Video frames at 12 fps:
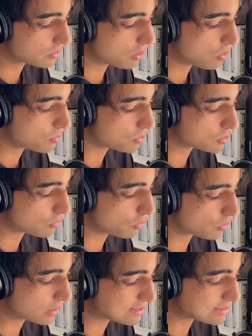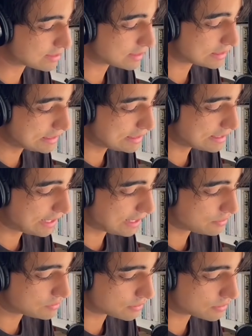Opus 4 as the lead
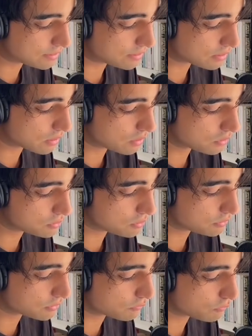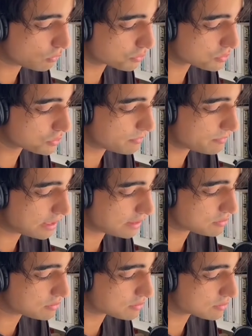agent and Claude Sonnet 4
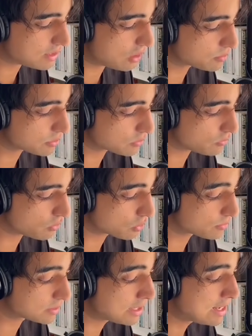sub-agents outperformed